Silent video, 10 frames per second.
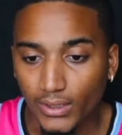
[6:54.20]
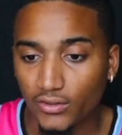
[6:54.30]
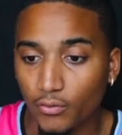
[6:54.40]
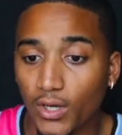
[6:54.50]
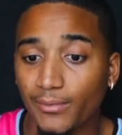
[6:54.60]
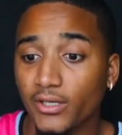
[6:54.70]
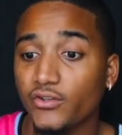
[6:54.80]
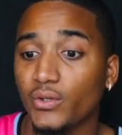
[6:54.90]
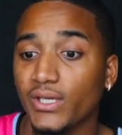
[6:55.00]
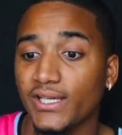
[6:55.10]
What I'm going to
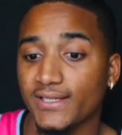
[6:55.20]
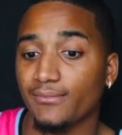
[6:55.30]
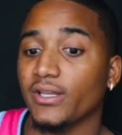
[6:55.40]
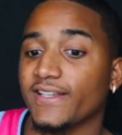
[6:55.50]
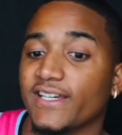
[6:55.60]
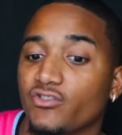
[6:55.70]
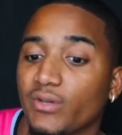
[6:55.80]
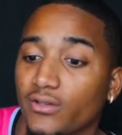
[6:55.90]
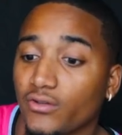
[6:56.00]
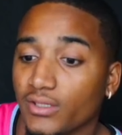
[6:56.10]
do here is I'm going to exaggerate
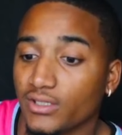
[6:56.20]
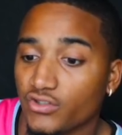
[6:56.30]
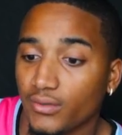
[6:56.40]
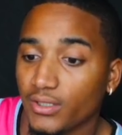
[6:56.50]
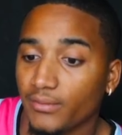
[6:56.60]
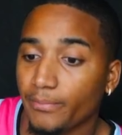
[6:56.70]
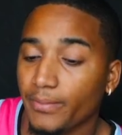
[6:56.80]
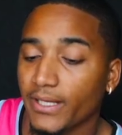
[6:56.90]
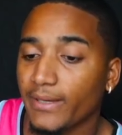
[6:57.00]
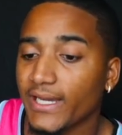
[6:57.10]
the orange. So I'm going to
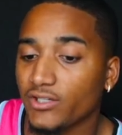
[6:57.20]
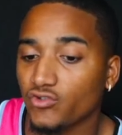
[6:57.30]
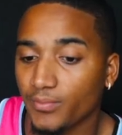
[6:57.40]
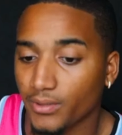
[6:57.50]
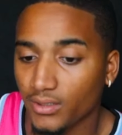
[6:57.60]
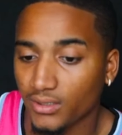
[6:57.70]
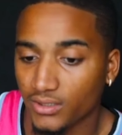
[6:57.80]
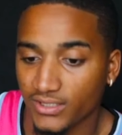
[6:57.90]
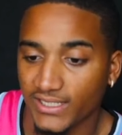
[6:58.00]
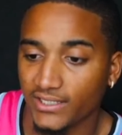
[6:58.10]
pick my eyedropper,
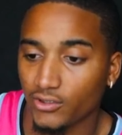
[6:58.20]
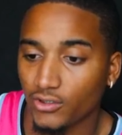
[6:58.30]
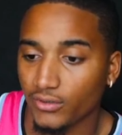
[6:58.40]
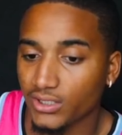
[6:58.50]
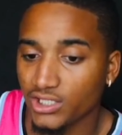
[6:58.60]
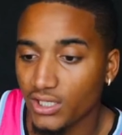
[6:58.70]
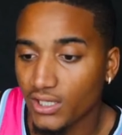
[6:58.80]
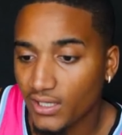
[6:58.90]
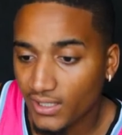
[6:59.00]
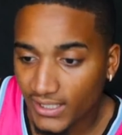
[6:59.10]
select the orange,
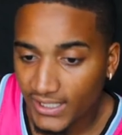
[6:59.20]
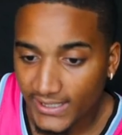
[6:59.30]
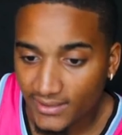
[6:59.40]
add some